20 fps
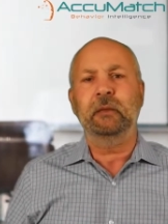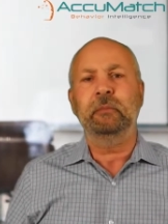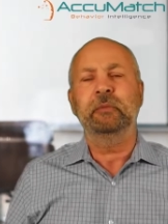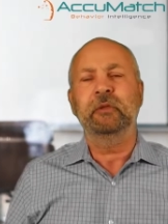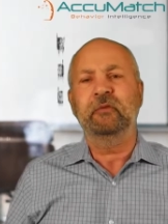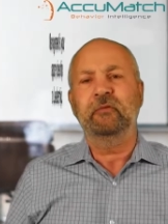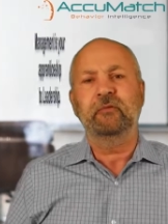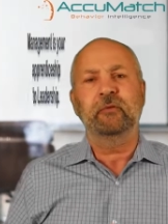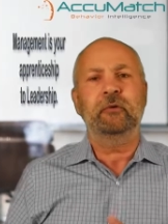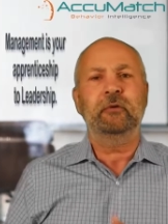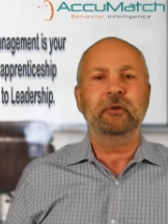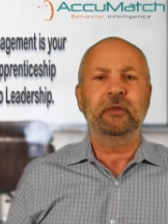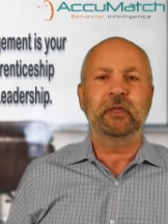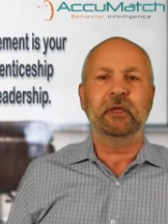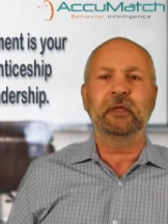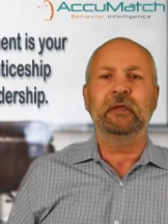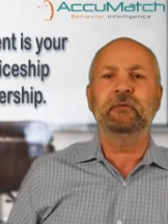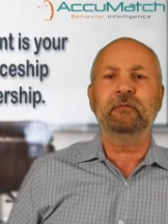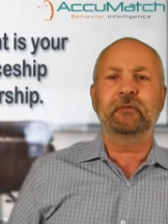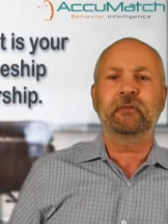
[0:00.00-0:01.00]
before
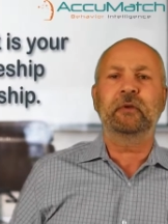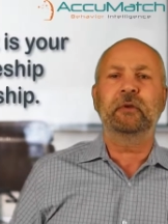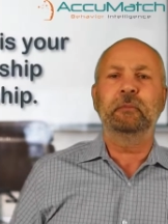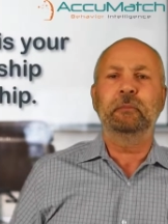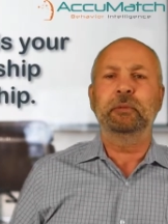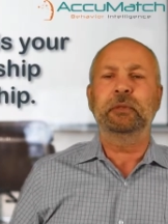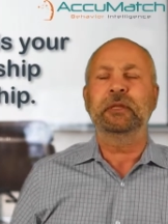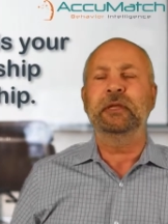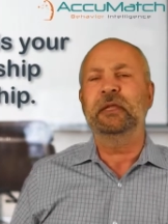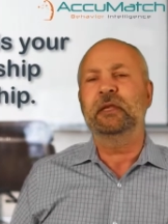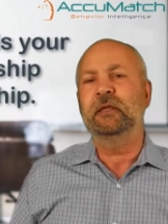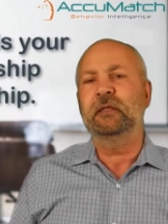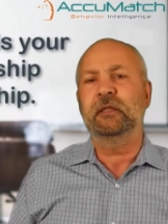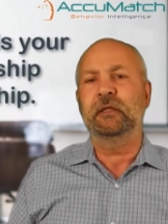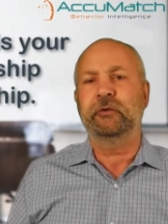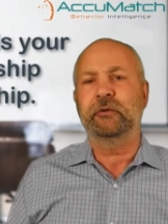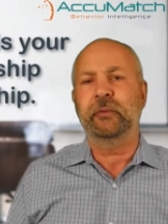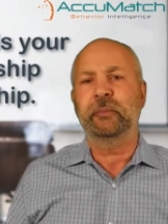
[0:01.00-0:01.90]
they've completed their